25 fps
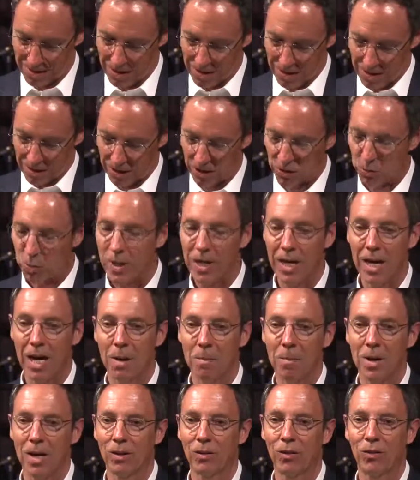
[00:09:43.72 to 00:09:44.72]
Because we can't
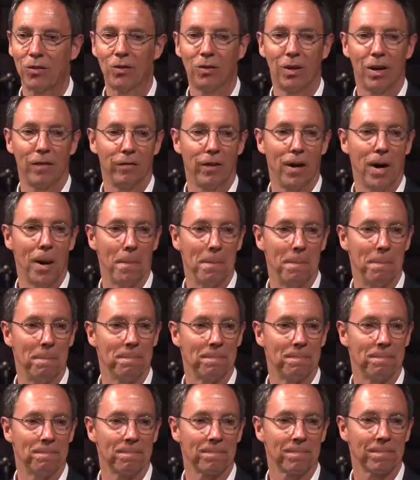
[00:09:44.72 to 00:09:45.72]
make this stuff up.
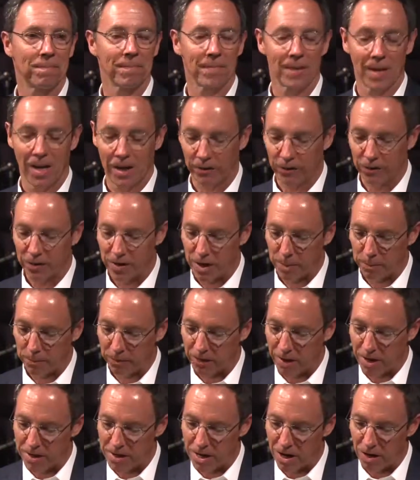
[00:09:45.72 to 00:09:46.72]
It's the
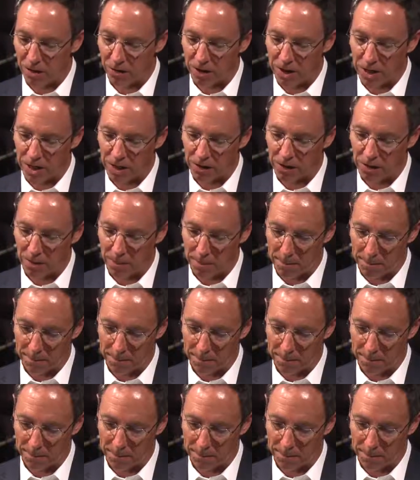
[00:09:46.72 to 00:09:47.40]
upside down kingdom.